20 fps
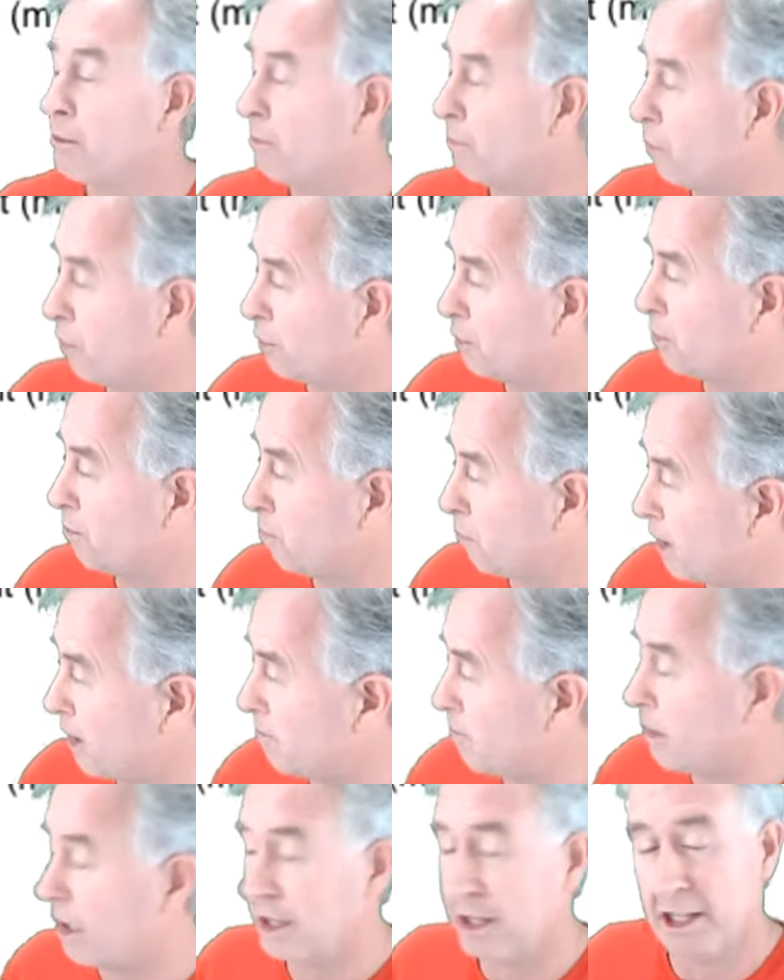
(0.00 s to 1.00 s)

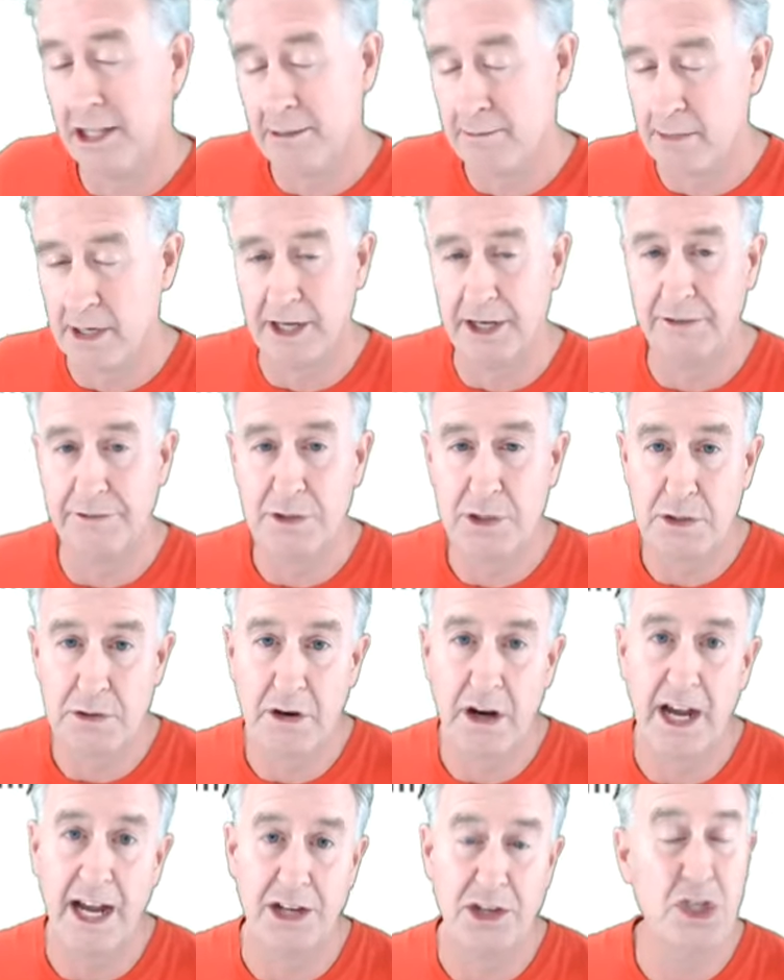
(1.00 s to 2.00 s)
multiplied by the amount of
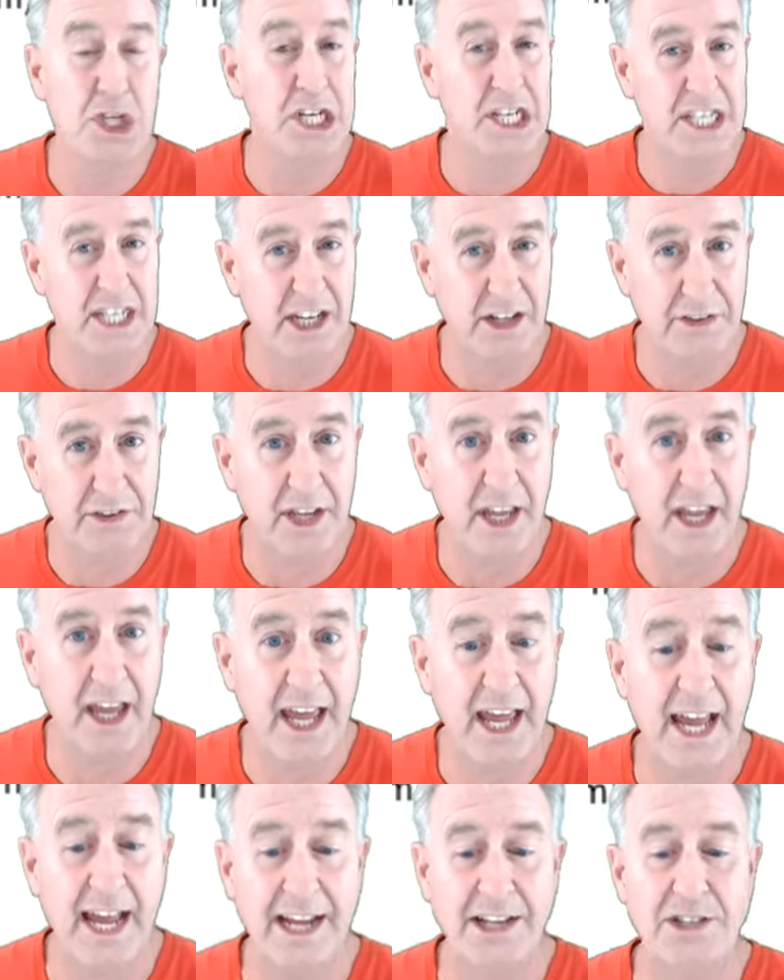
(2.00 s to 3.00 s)
stretch, delta
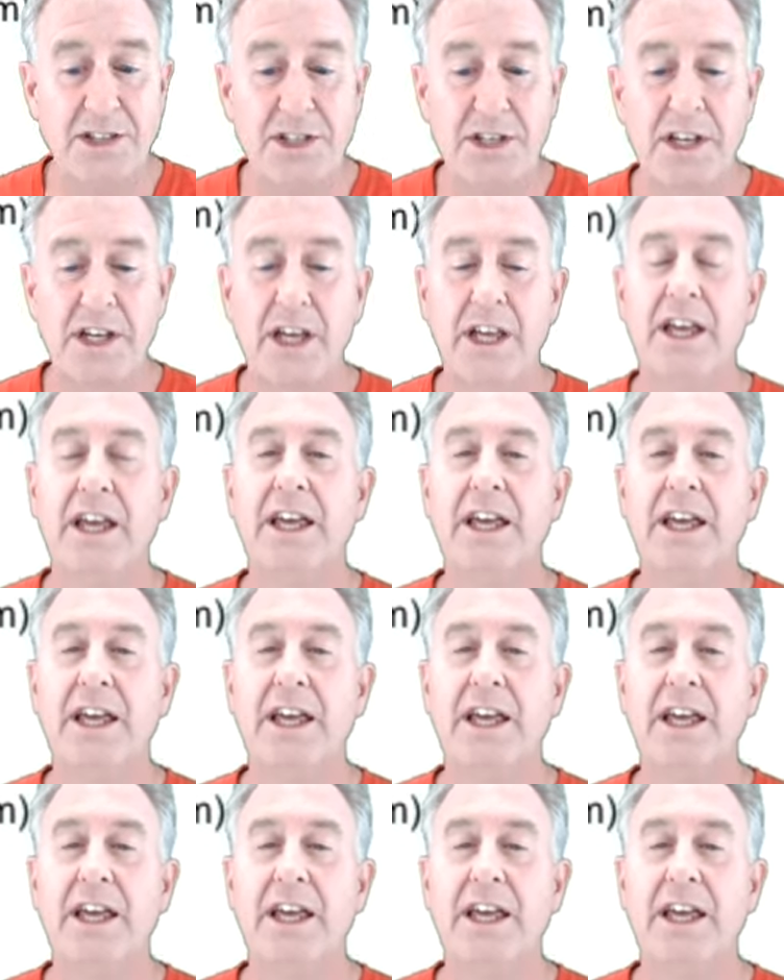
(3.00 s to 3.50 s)
x.